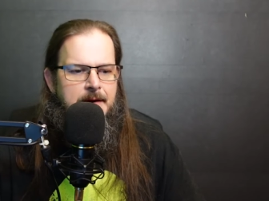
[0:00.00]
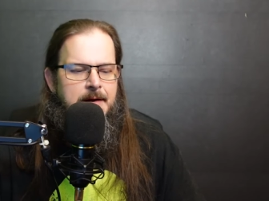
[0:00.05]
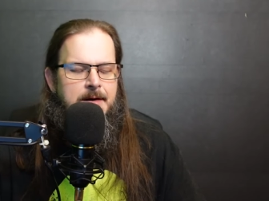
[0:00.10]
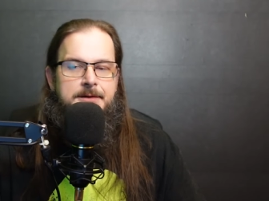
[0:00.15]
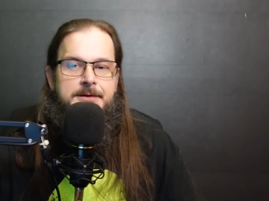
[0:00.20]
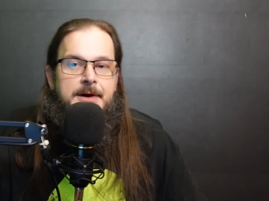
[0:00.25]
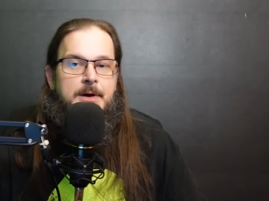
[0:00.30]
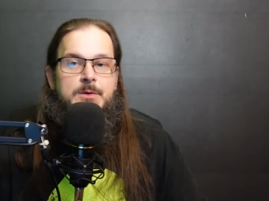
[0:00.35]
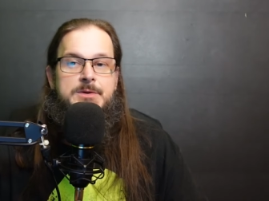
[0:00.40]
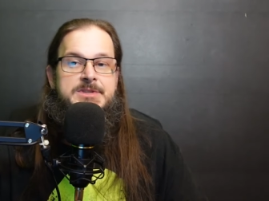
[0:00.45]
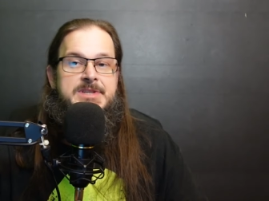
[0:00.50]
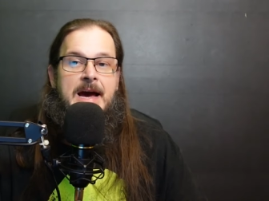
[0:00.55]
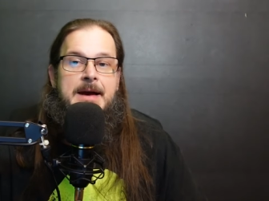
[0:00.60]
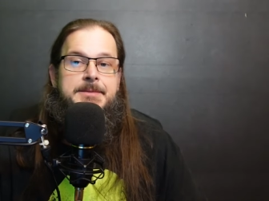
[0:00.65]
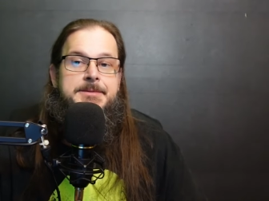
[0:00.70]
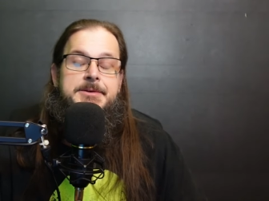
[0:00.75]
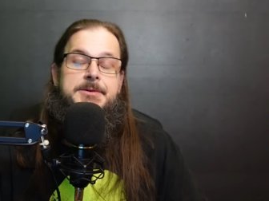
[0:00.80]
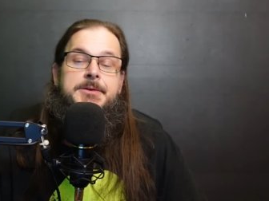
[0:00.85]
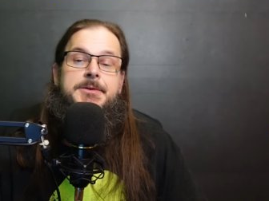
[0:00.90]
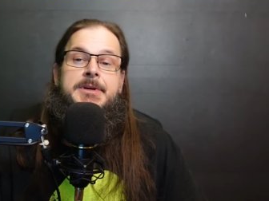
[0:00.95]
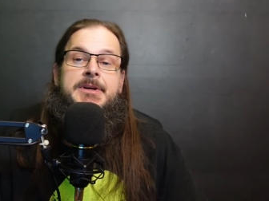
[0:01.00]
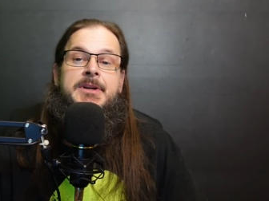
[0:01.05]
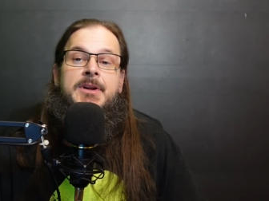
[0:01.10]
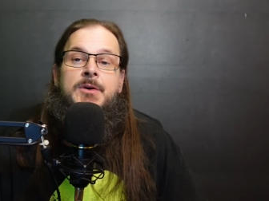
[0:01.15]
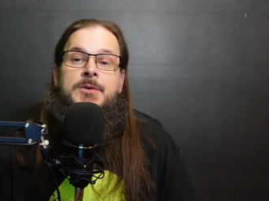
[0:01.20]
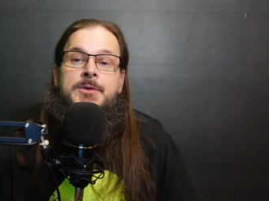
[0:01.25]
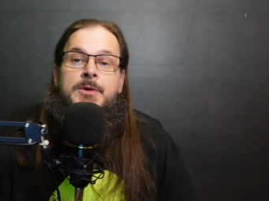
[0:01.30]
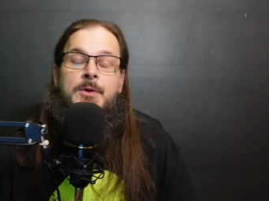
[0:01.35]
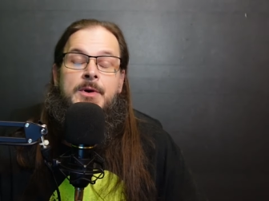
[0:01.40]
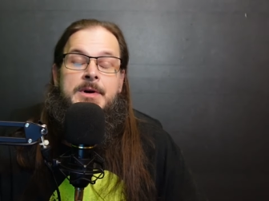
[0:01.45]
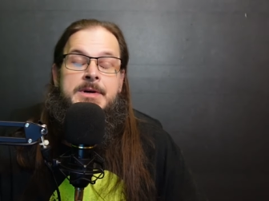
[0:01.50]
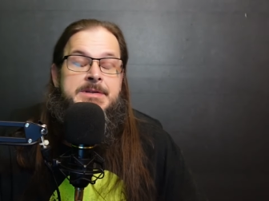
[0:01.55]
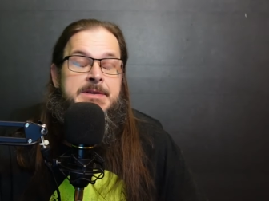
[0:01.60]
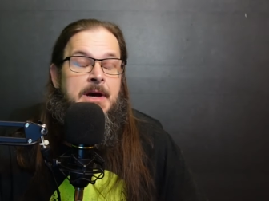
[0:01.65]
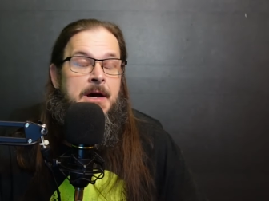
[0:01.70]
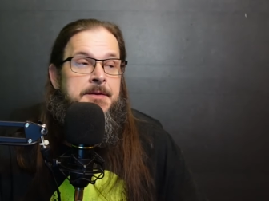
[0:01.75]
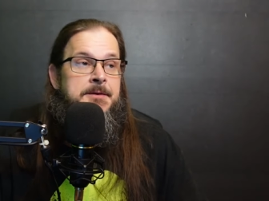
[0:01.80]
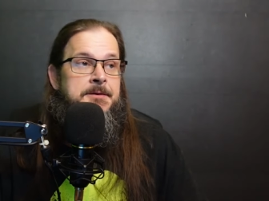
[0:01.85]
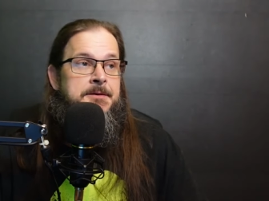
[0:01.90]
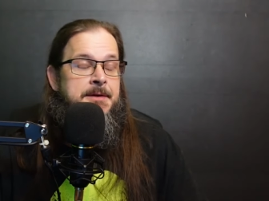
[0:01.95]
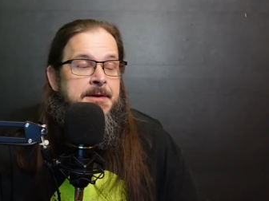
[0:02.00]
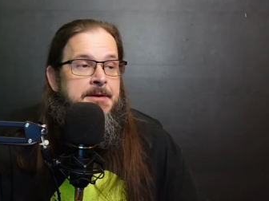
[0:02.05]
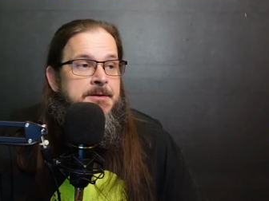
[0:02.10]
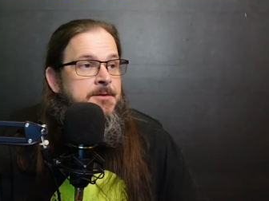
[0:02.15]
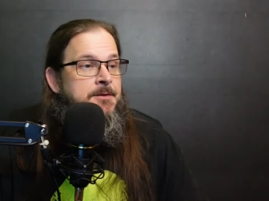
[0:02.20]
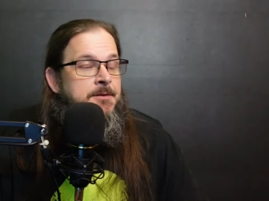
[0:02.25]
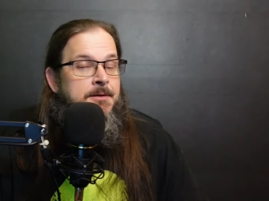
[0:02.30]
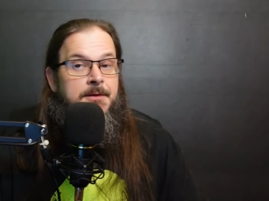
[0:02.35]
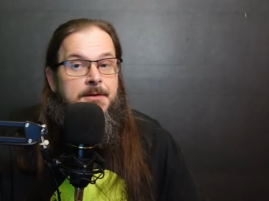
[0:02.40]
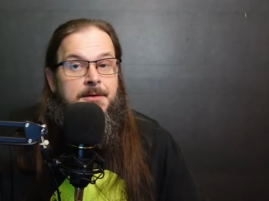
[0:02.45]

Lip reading: There was absolutely no noise other than